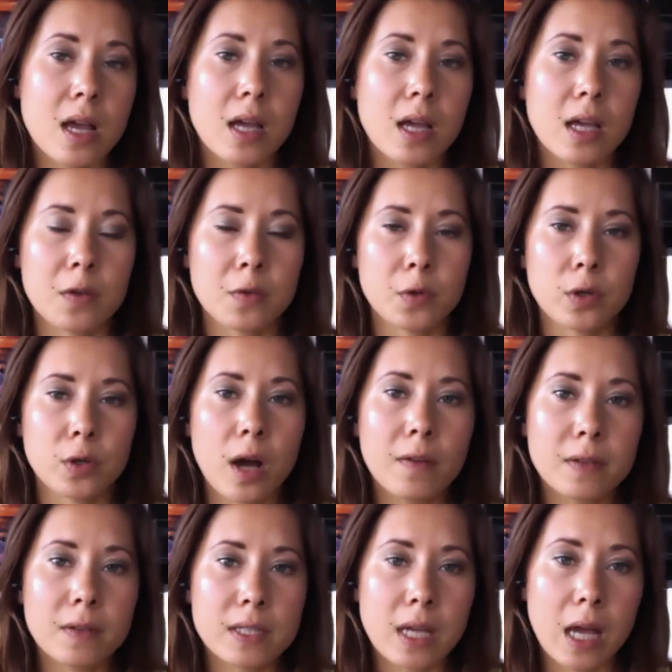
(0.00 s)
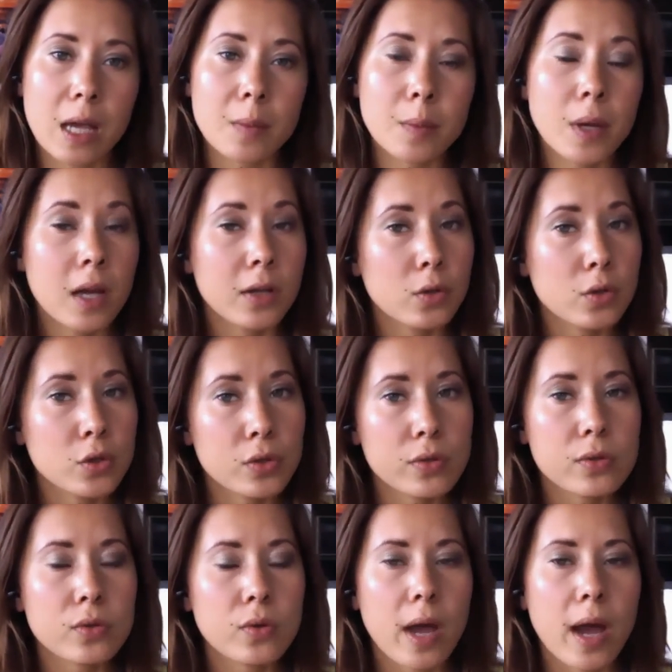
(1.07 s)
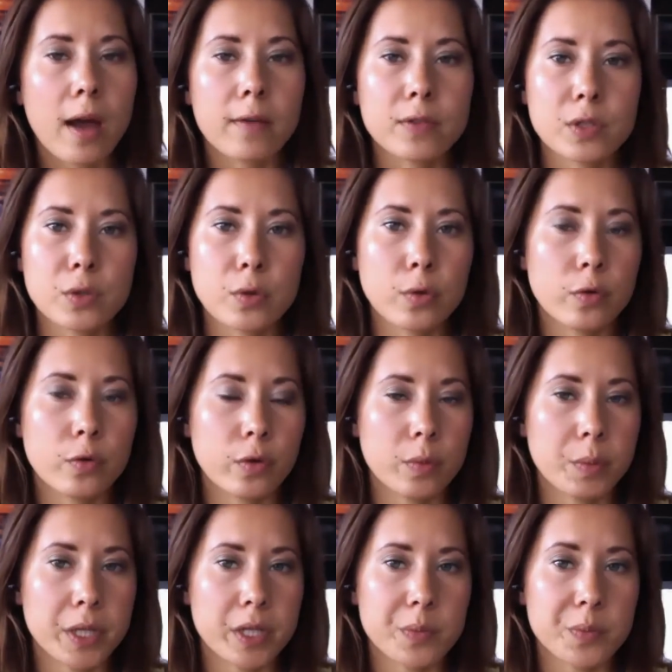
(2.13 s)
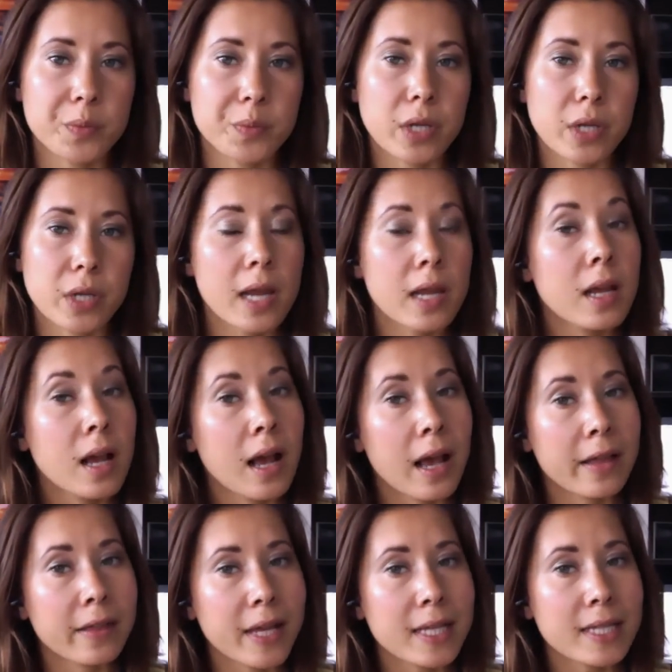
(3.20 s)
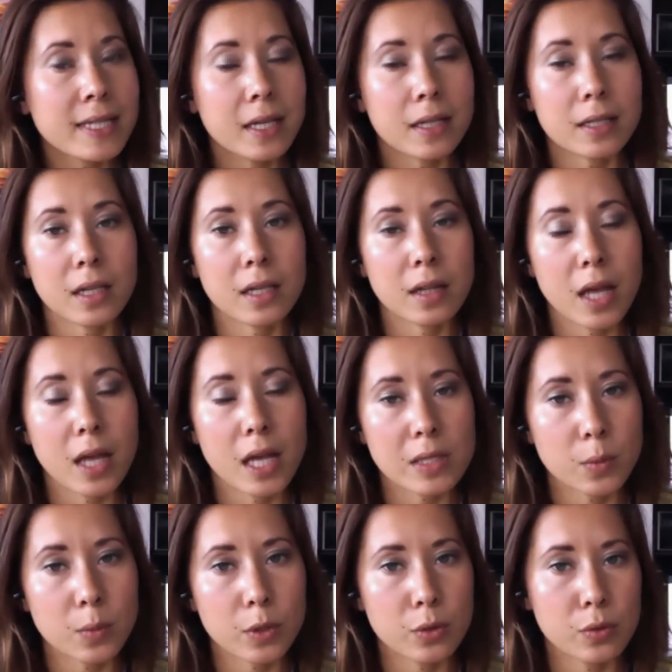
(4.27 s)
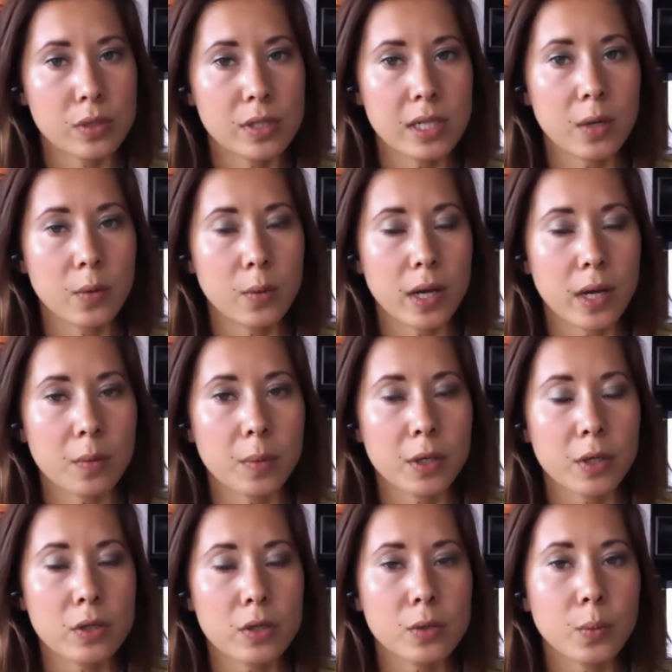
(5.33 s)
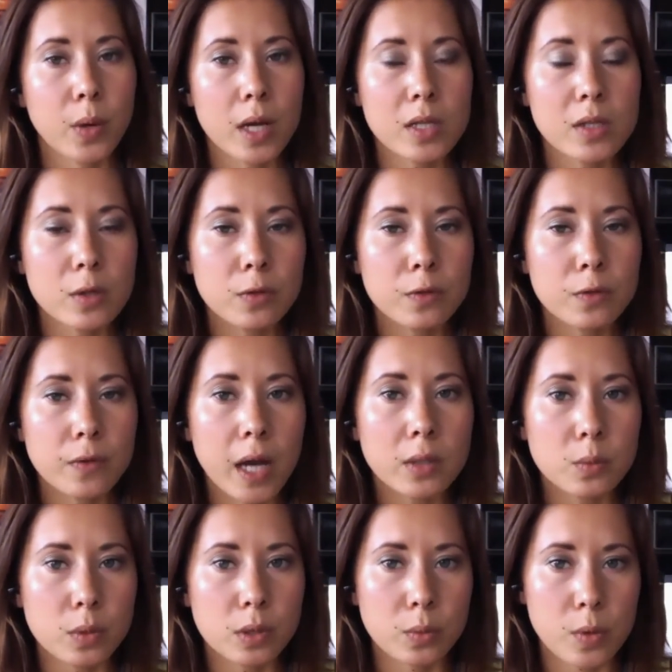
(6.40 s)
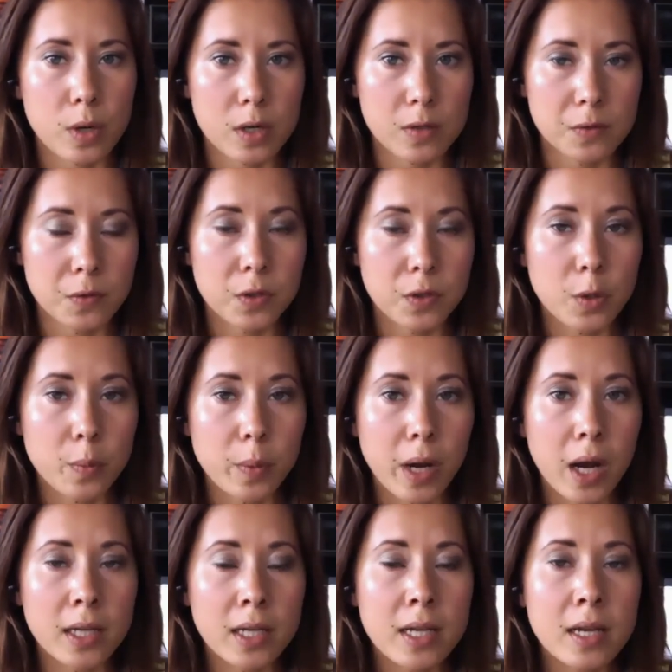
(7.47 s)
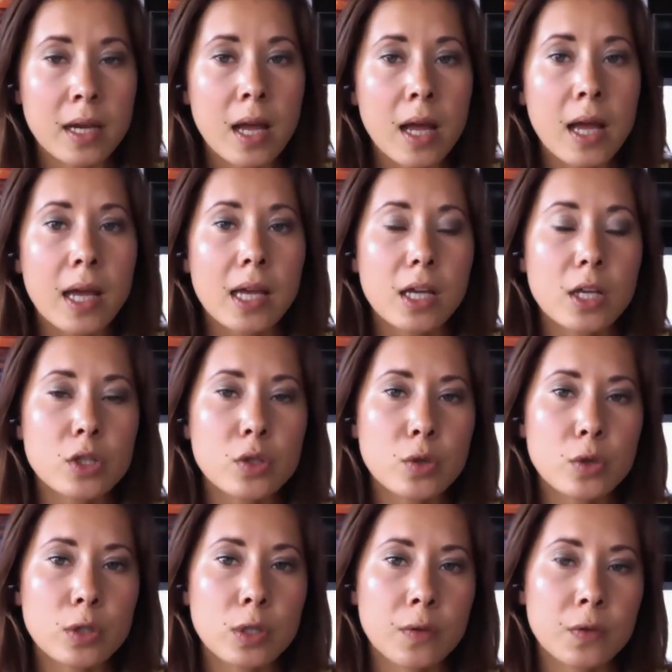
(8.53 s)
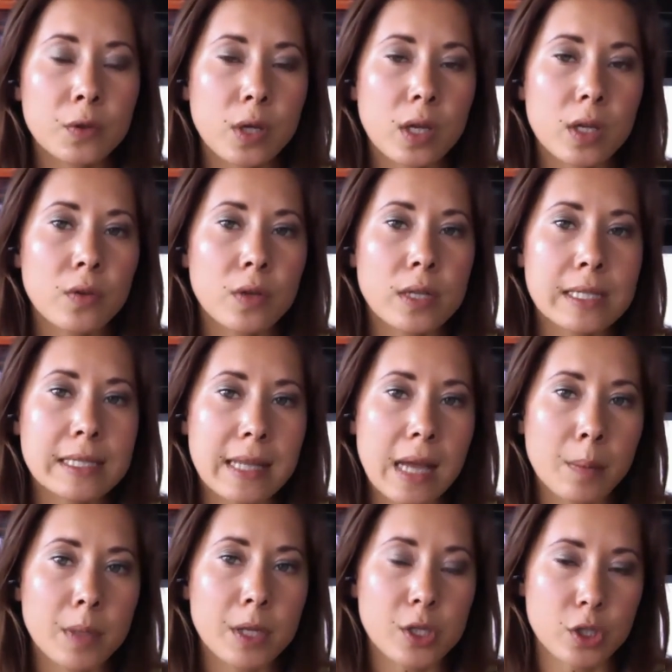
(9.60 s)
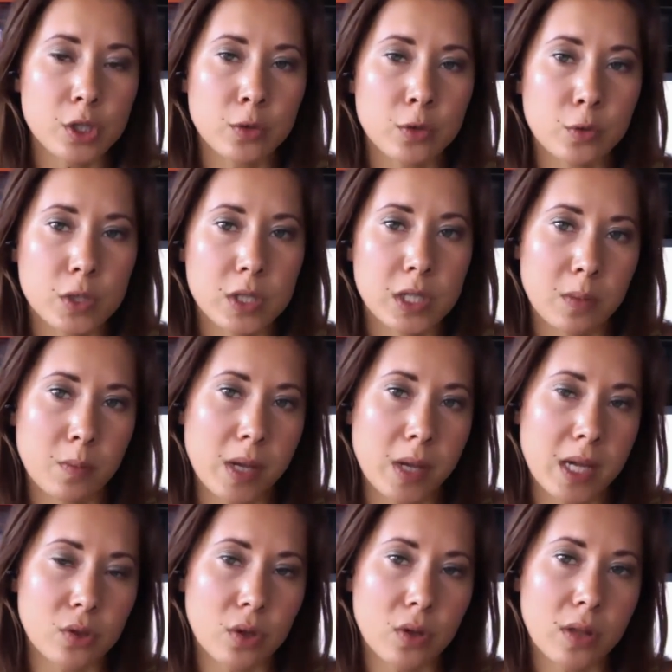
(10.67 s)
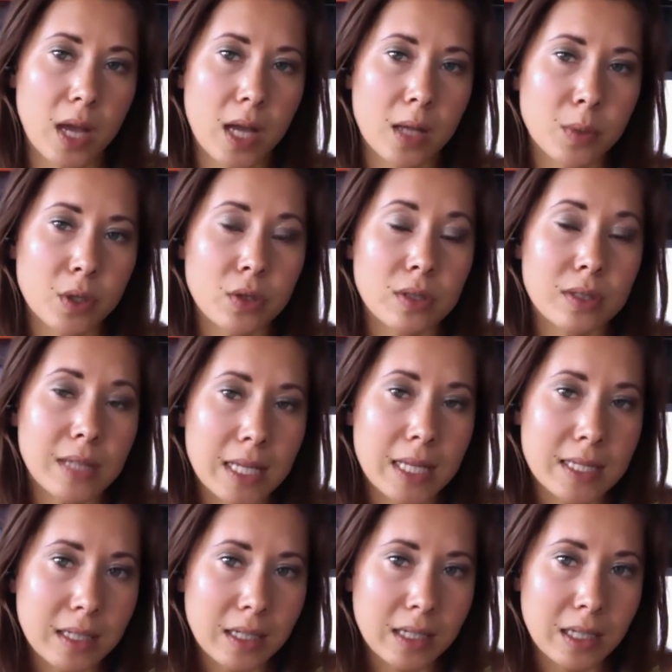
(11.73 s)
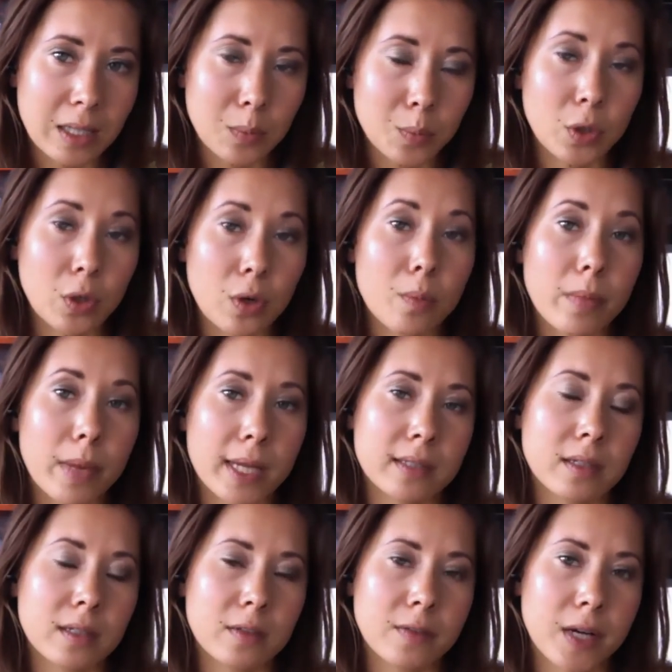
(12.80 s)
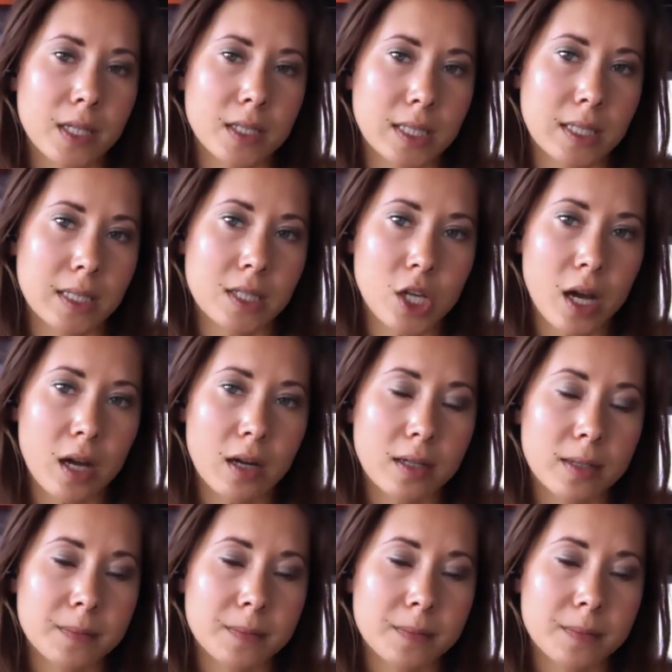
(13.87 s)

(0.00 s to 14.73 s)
If you're a Kapha type, you choose to have 2 or 3 meals per day, and that's it. And that's what you stick with, because once you find what works for your body, it's good if you can establish a routine based on that, because that's going to keep your mental Vata in check.